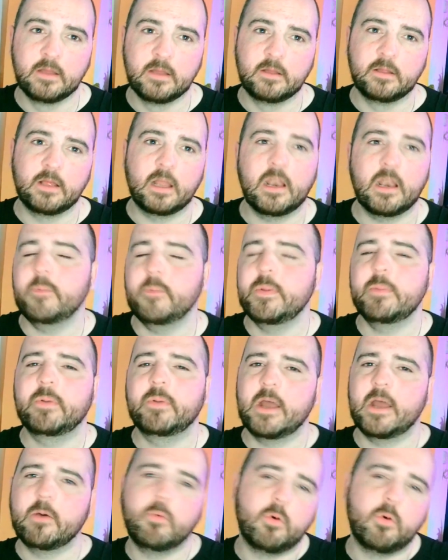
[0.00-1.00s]
a lot of people
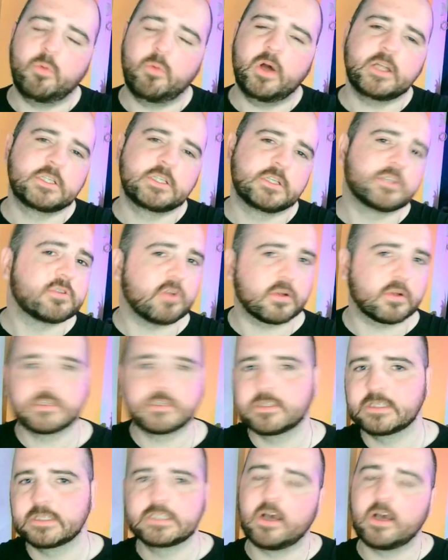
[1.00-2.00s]
now won't watch the
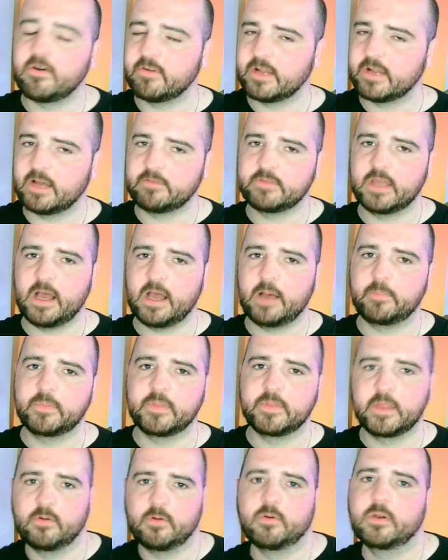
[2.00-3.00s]
instructions because they already have the app
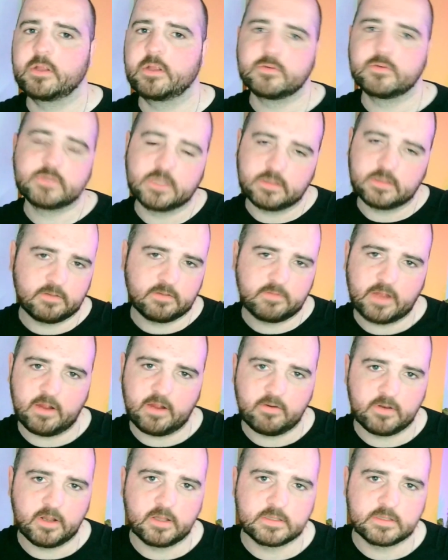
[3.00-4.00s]
and they know how to use it and they've
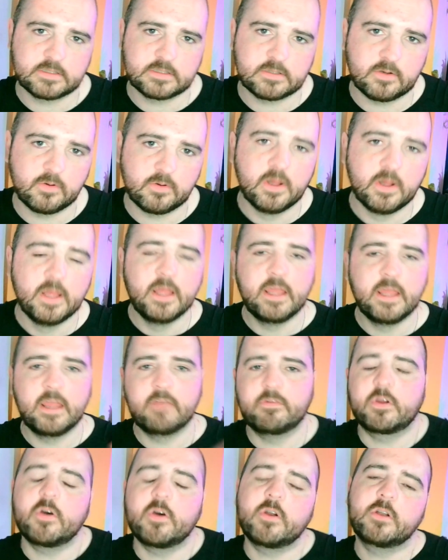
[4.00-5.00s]
carried on. So
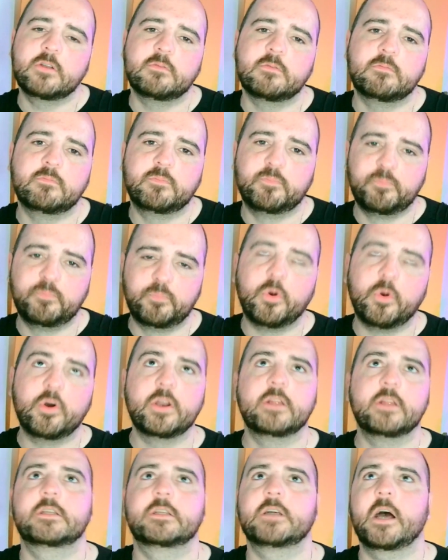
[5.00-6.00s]
if you're going to put
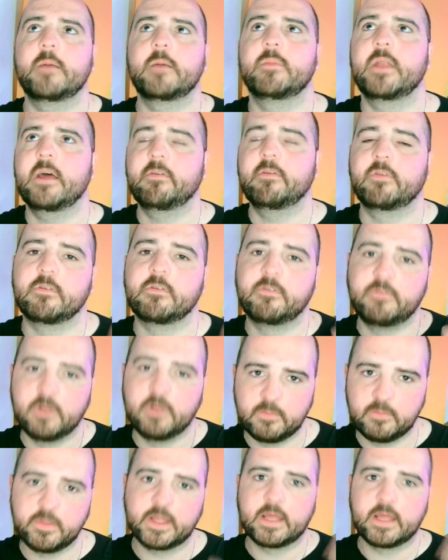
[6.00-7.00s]
in the time and effort of
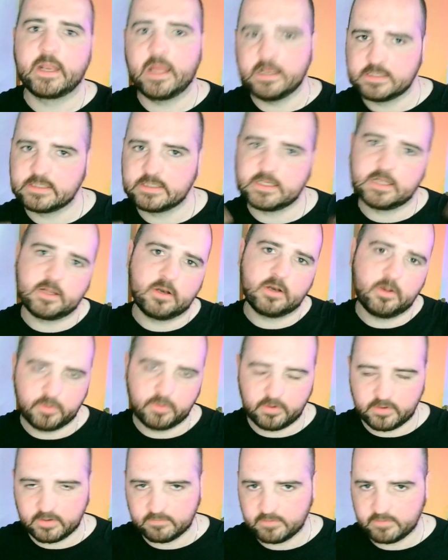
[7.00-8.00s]
filming and editing and
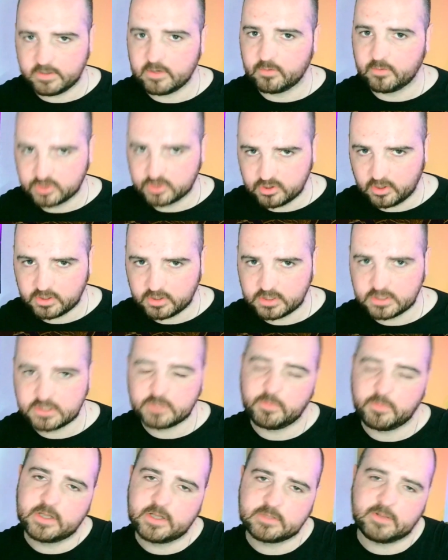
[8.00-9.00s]
uploading video instructions,
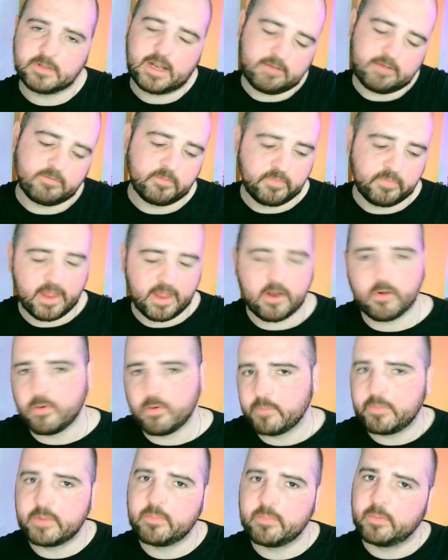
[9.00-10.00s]
you might as well have them there
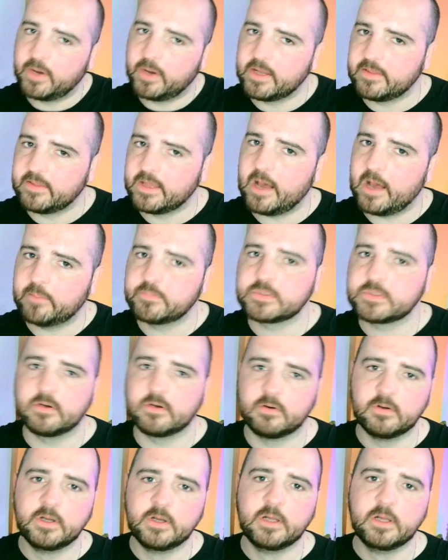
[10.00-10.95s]
when people buy the app. So,